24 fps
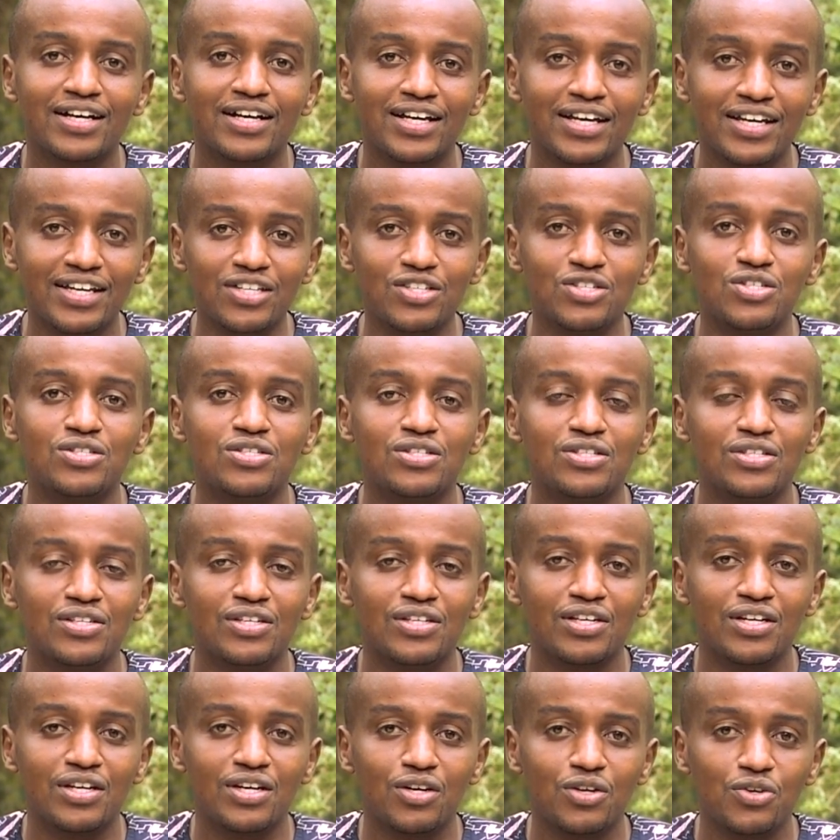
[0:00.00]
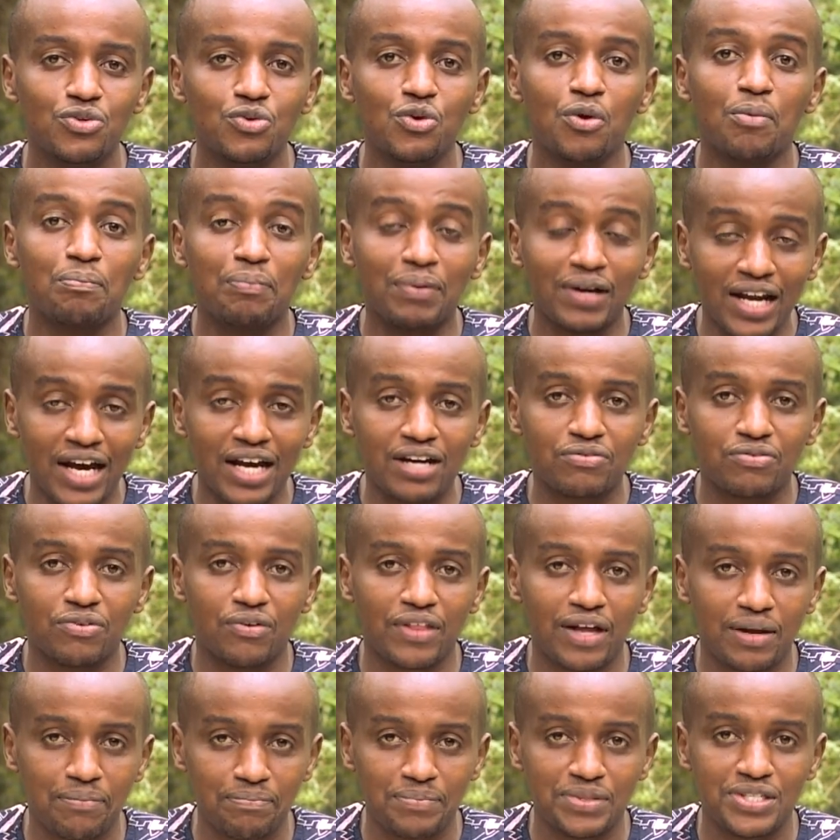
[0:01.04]
is your plan for
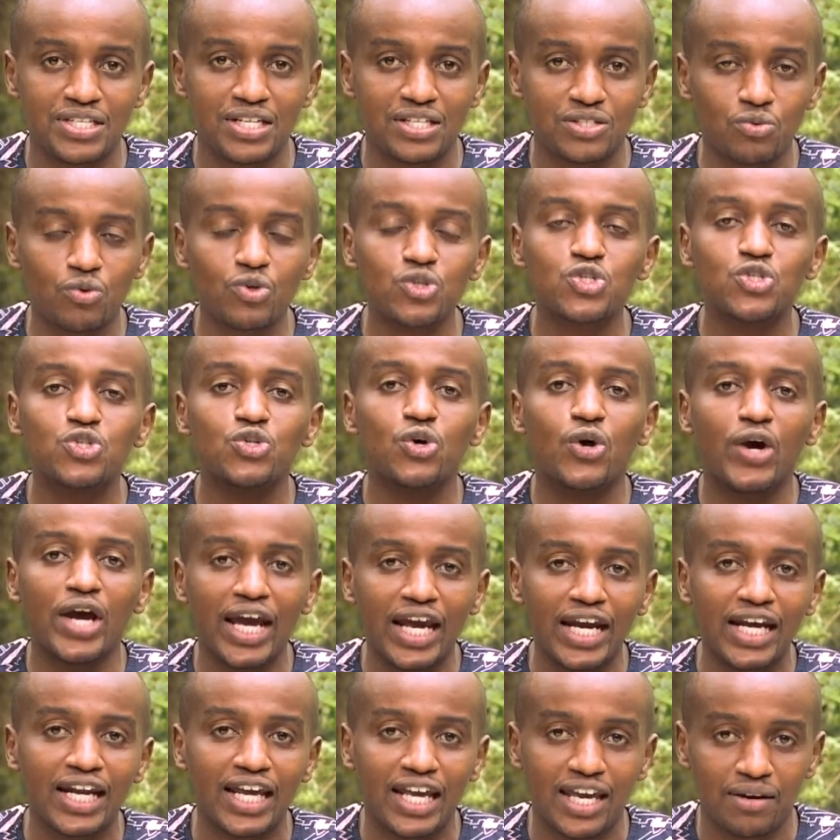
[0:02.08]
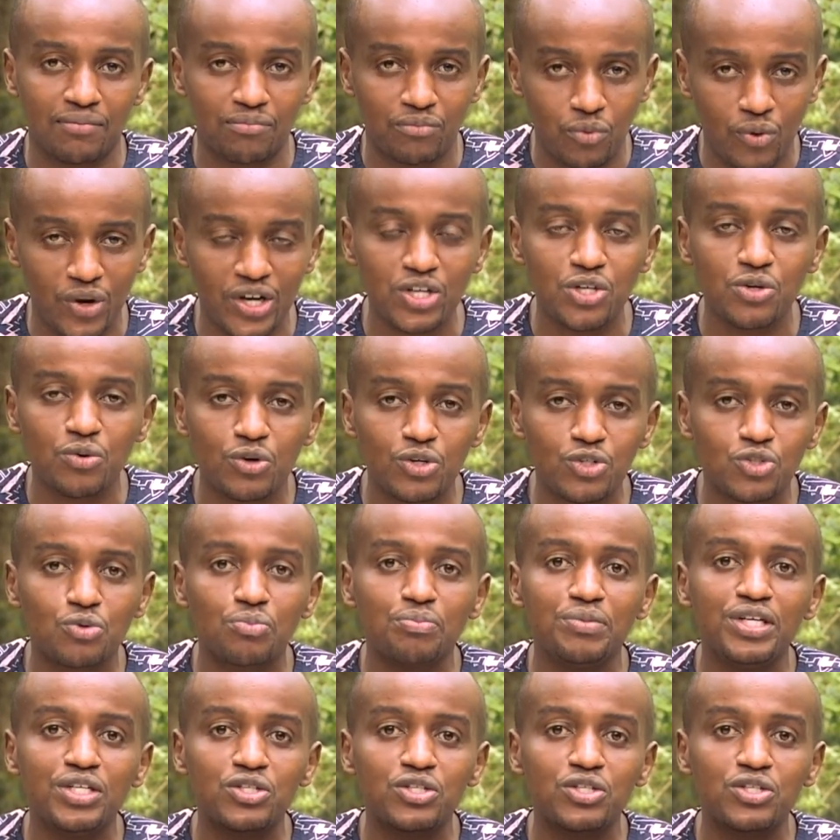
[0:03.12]
that business? What's your end game? Where do you want to be